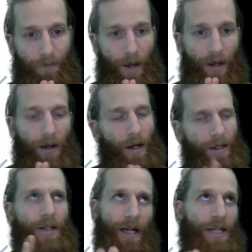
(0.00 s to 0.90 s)
right?
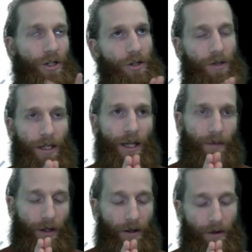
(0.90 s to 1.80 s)
You can actually choose to
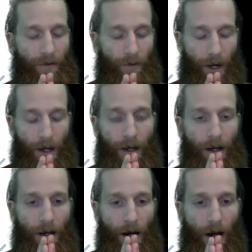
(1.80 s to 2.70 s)
keep it if you want.
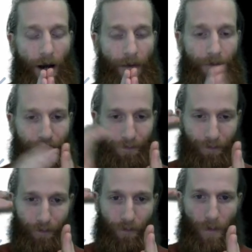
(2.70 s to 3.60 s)

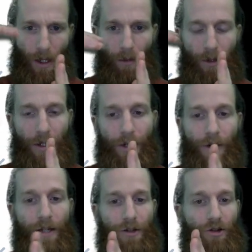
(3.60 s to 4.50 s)
We're going to
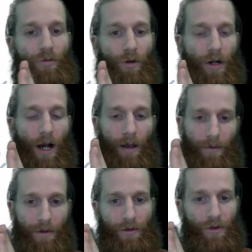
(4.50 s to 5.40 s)
create 2 more
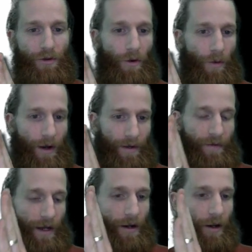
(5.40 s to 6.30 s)
columns, which are 0, 1
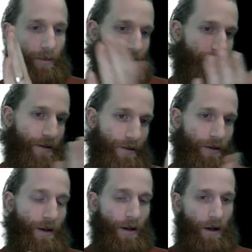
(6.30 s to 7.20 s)
if that column
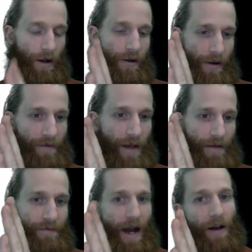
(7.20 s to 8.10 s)
exists, or if
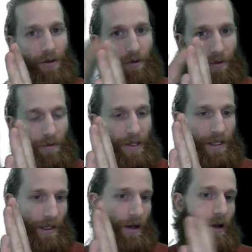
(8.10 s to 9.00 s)
that value is
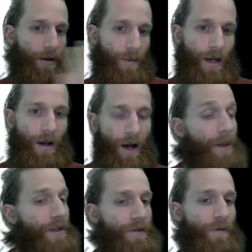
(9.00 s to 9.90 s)
what's in the column.
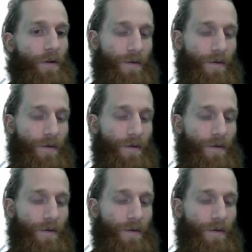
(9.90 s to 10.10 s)
It's useful